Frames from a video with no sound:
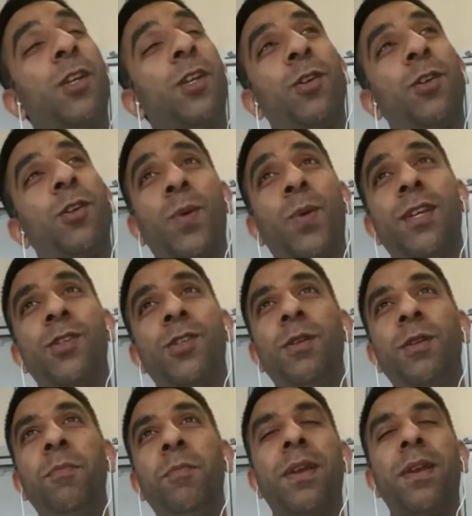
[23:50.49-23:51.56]
good question,
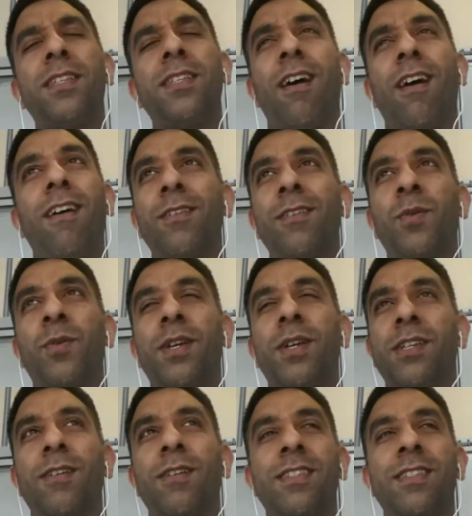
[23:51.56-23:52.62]
but it's a hard question
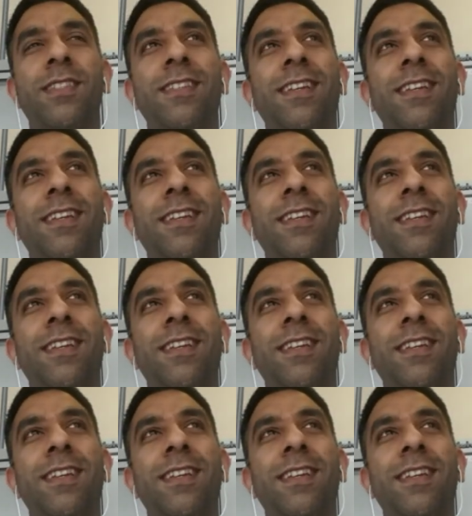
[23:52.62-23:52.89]
because